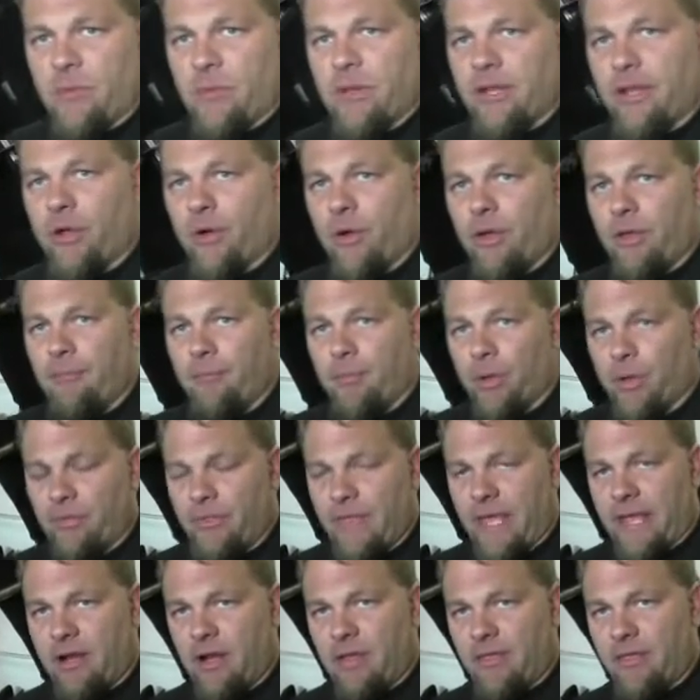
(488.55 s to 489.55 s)
We're going to go ahead and bolt
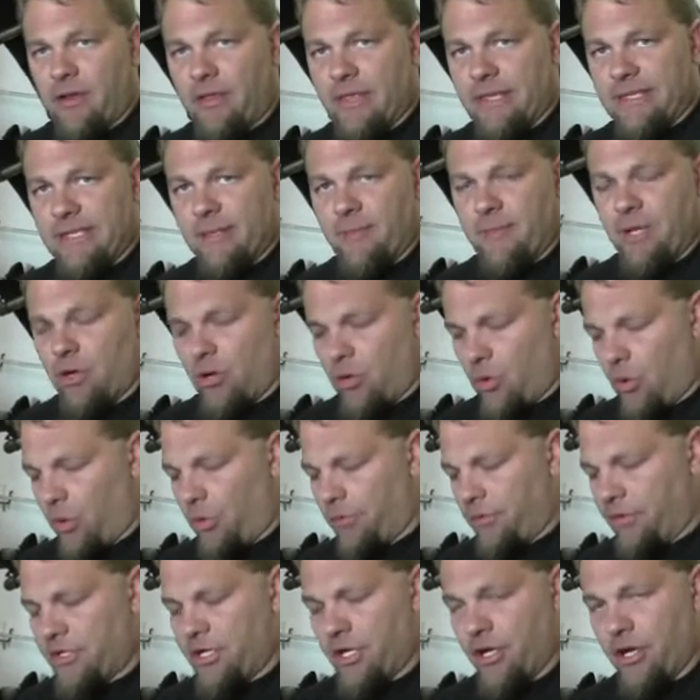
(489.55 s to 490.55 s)
that on there. That's going to be our oil
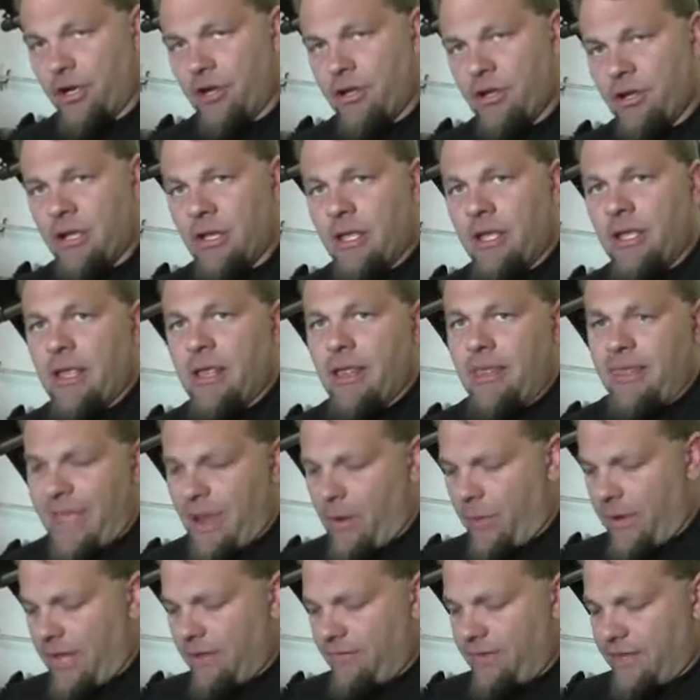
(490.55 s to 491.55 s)
return.
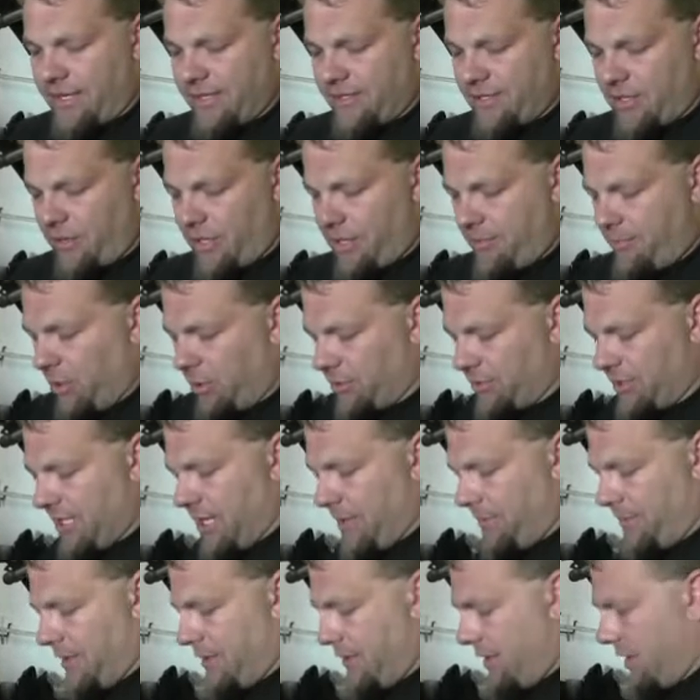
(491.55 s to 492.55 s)
That way everything's already bolted
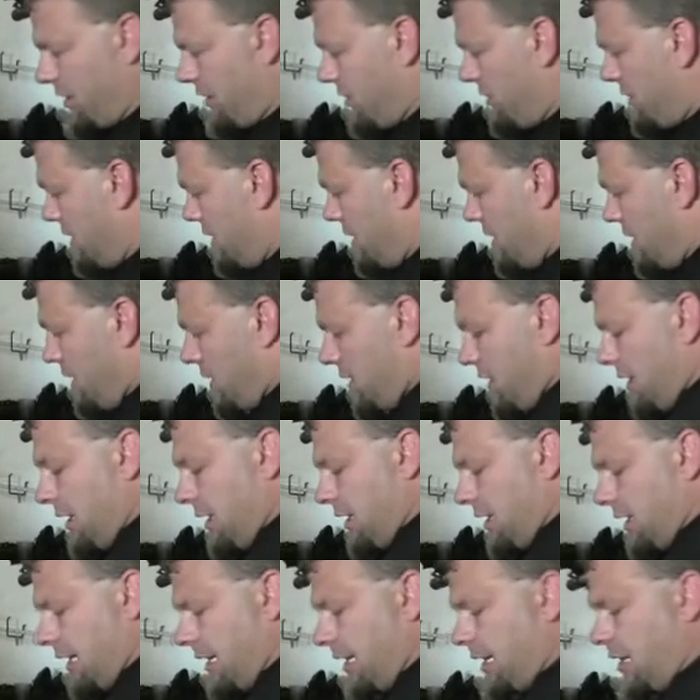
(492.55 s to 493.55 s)
up in there.
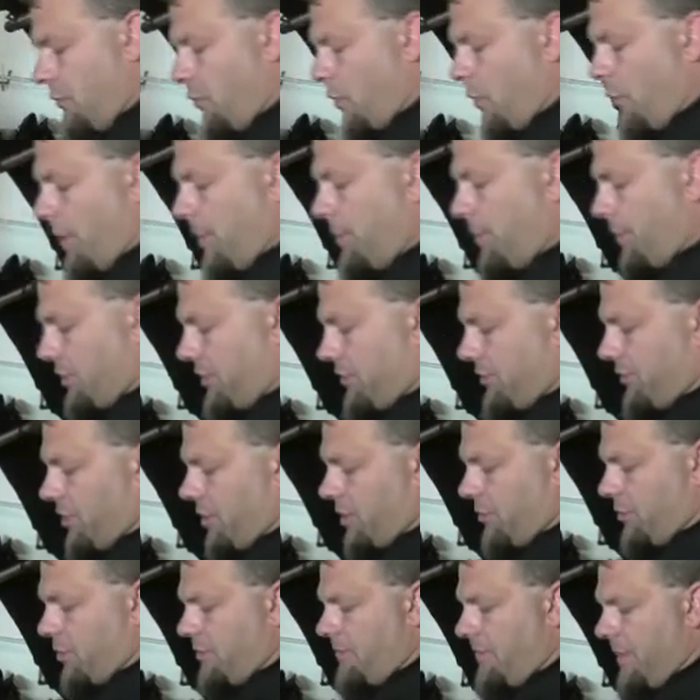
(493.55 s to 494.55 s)
And when we put the
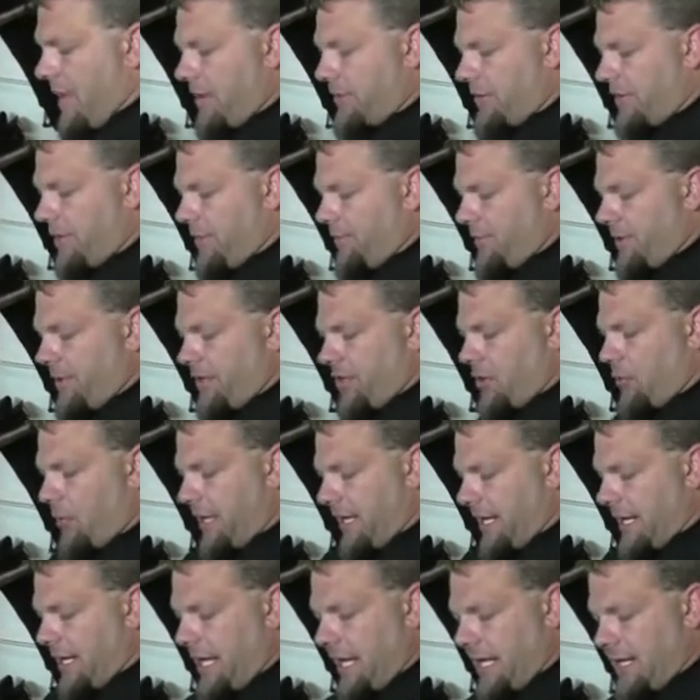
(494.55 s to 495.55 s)
turbo and mount it up in there, we
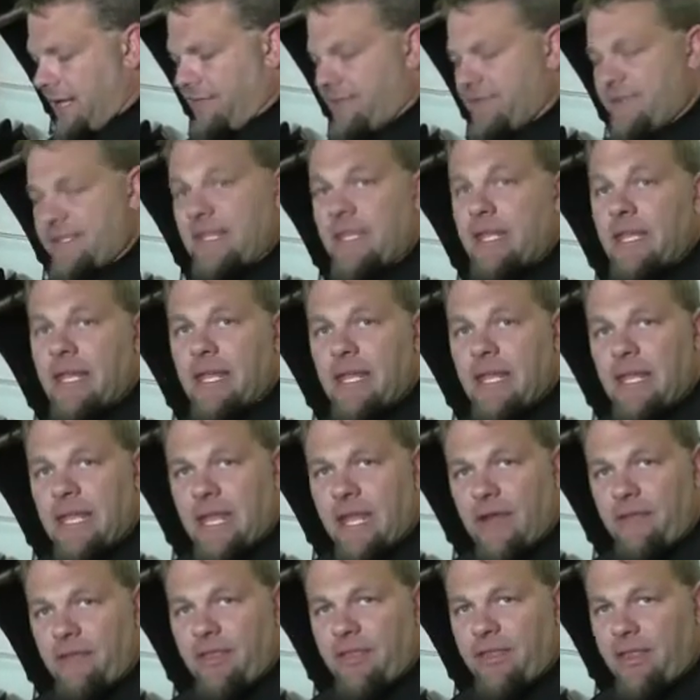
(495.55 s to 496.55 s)
can kind of see and
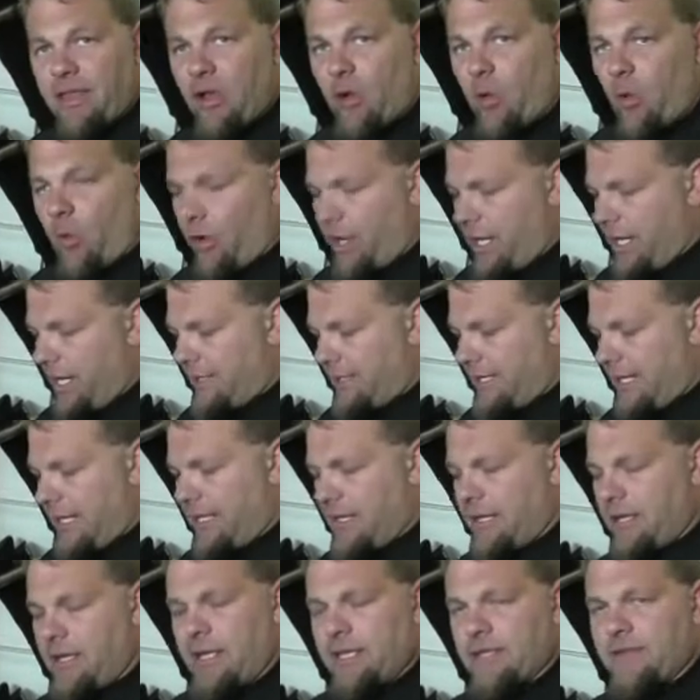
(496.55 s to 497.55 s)
get everything
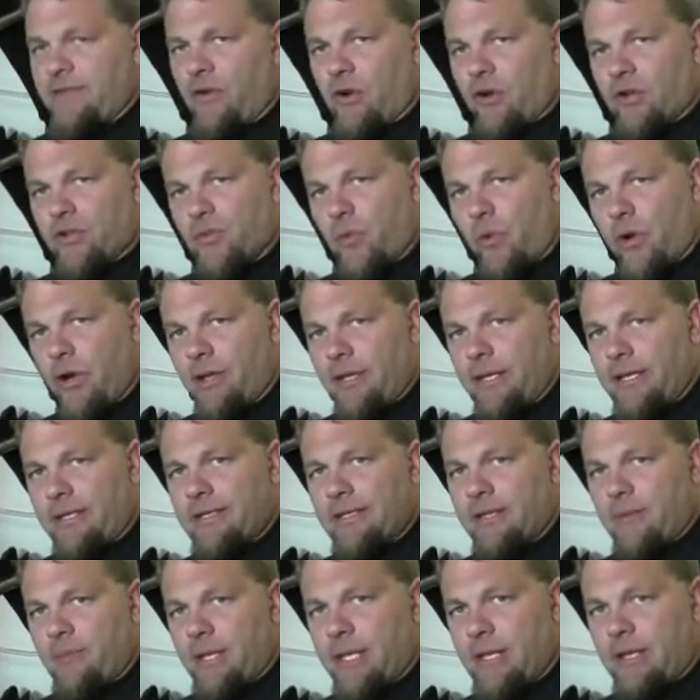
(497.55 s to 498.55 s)
orientated as far as where it
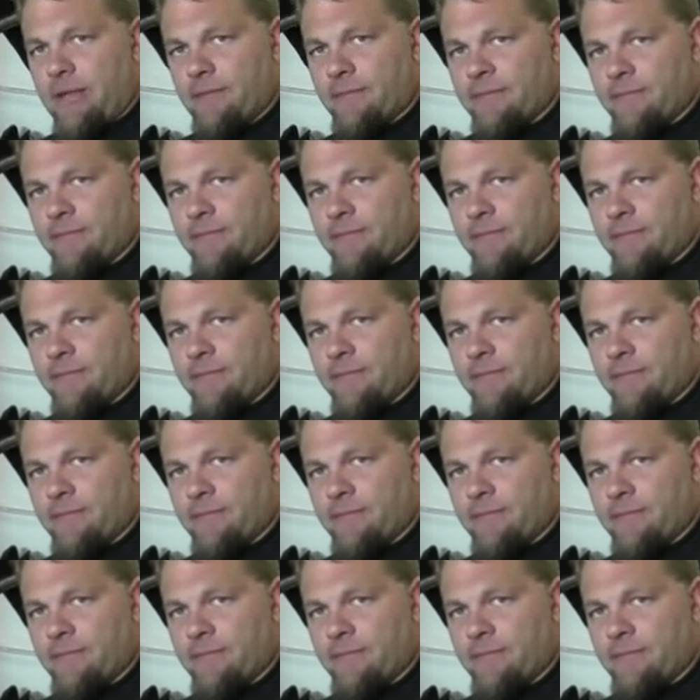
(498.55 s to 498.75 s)
needs to be.